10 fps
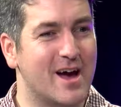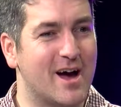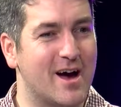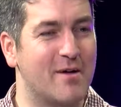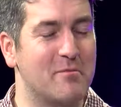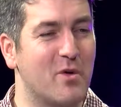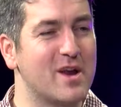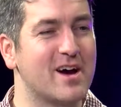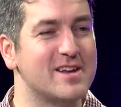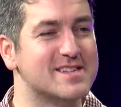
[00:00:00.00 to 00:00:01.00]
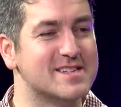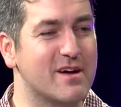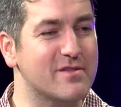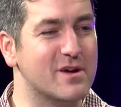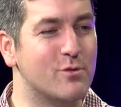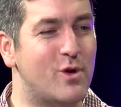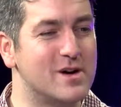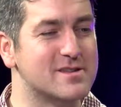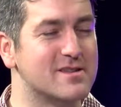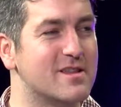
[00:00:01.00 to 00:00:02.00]
Um, when I discovered it
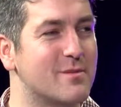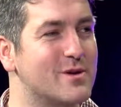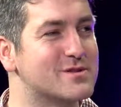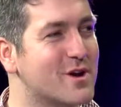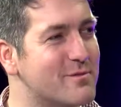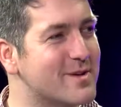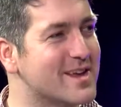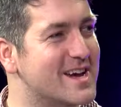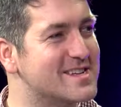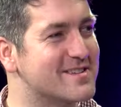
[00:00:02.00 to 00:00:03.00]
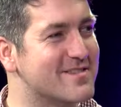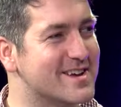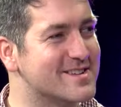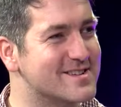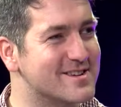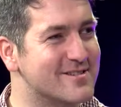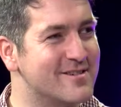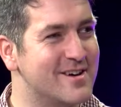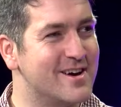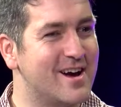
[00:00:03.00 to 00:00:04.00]
wasn't the most complicated thing to do,
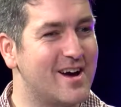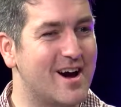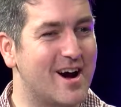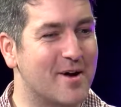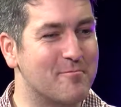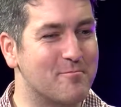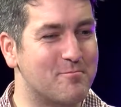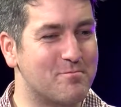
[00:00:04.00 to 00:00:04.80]
um,